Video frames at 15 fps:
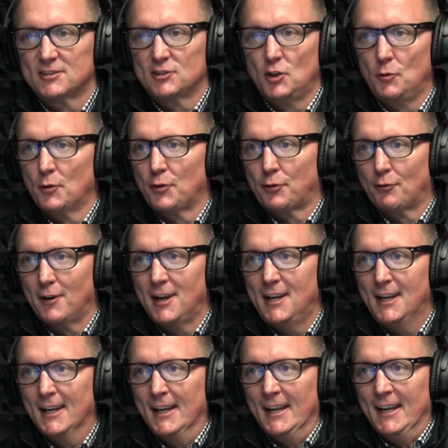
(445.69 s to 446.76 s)
two or
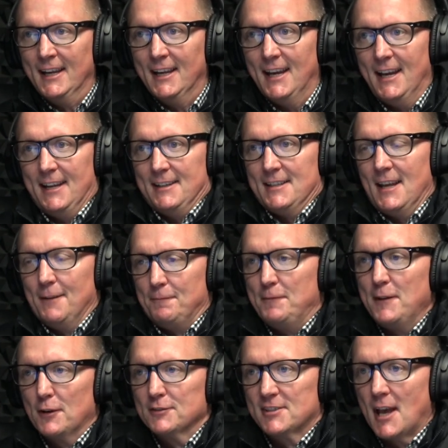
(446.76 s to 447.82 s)
three, it, it
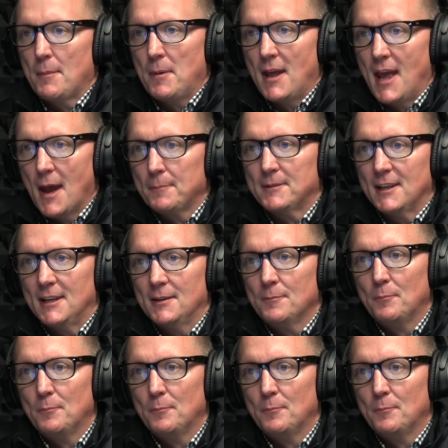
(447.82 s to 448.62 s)
feels ep- empty.